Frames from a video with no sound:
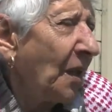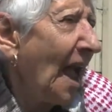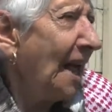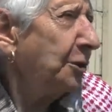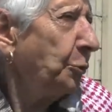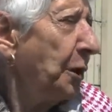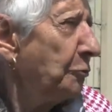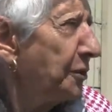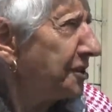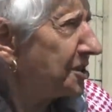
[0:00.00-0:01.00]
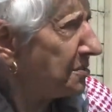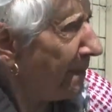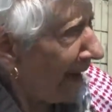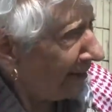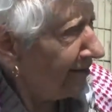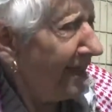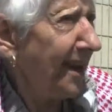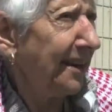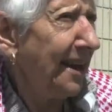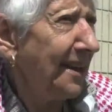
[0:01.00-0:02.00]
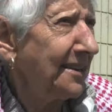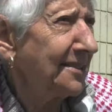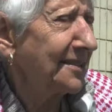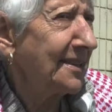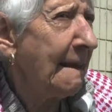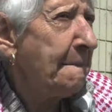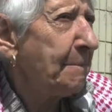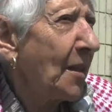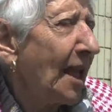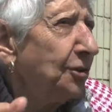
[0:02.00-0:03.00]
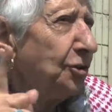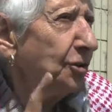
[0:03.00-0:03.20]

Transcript: and we respect their case and